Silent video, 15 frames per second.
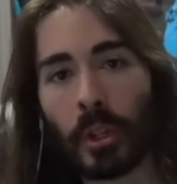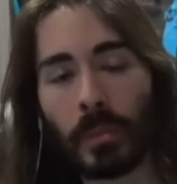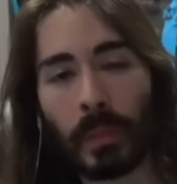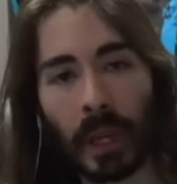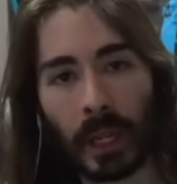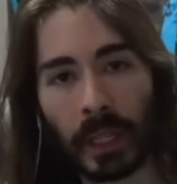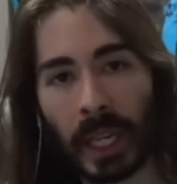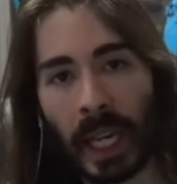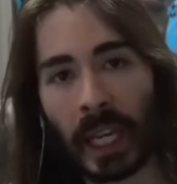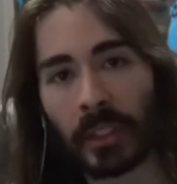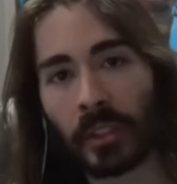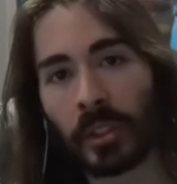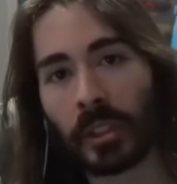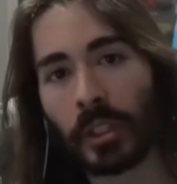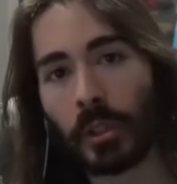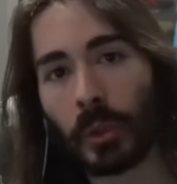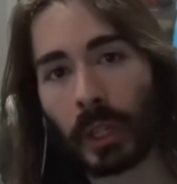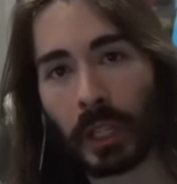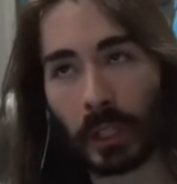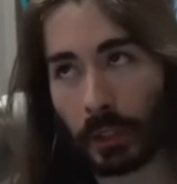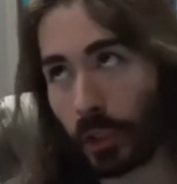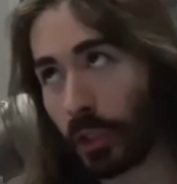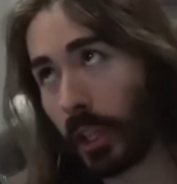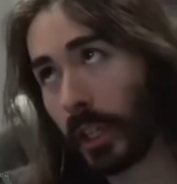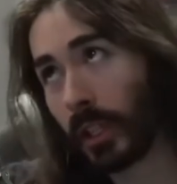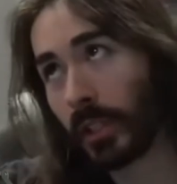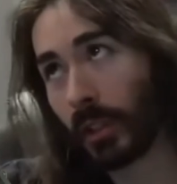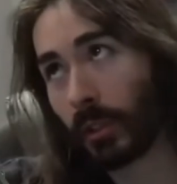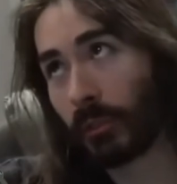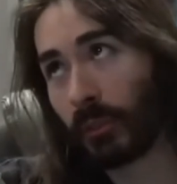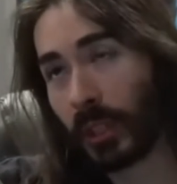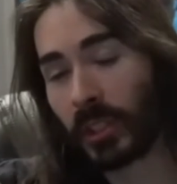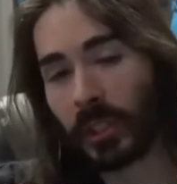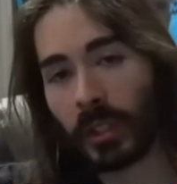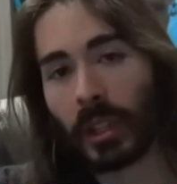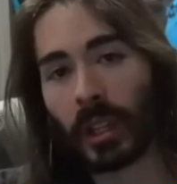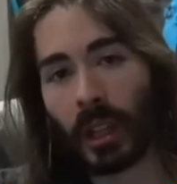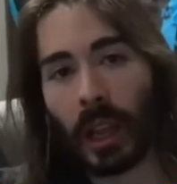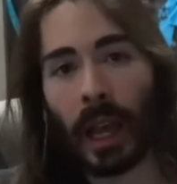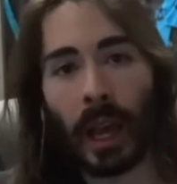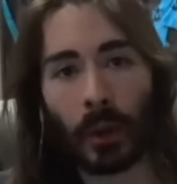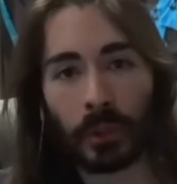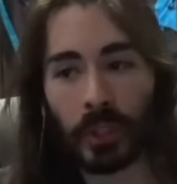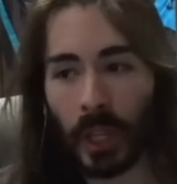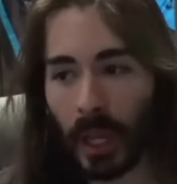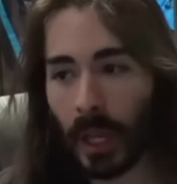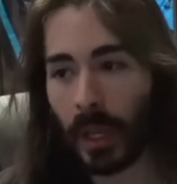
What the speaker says: boogeyman canceling you again, shaking your fist at the clouds.